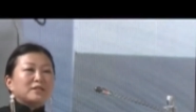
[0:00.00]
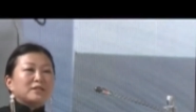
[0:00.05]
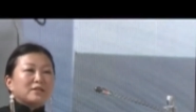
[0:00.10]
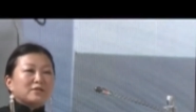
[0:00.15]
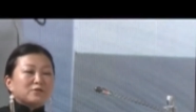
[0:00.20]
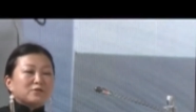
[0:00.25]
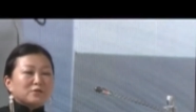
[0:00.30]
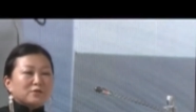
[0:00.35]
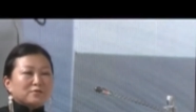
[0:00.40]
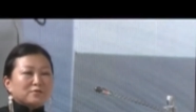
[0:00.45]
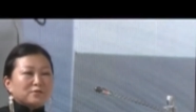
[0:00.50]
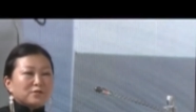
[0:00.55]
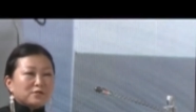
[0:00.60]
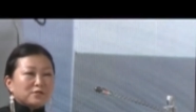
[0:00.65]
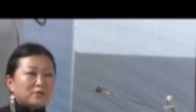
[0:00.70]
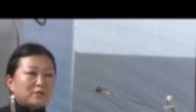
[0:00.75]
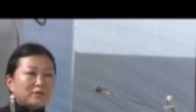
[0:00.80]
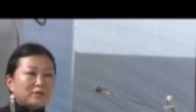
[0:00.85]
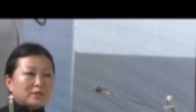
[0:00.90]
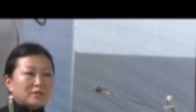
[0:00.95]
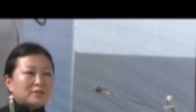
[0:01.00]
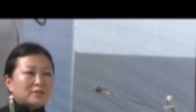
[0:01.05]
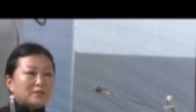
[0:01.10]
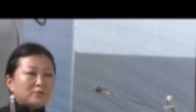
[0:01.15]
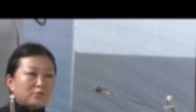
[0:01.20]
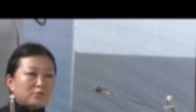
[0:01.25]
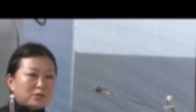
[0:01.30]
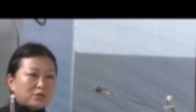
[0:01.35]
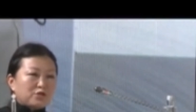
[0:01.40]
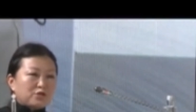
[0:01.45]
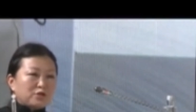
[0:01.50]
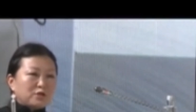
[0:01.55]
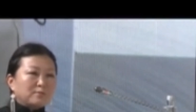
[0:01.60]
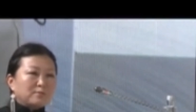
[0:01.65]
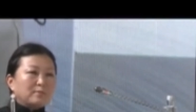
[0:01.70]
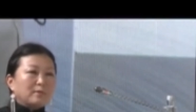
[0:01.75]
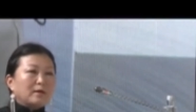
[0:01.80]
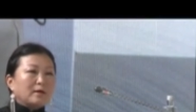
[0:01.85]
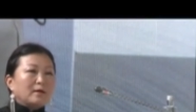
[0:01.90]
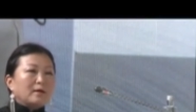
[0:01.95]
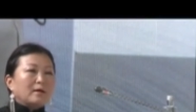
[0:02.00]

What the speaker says: years of socialist regime,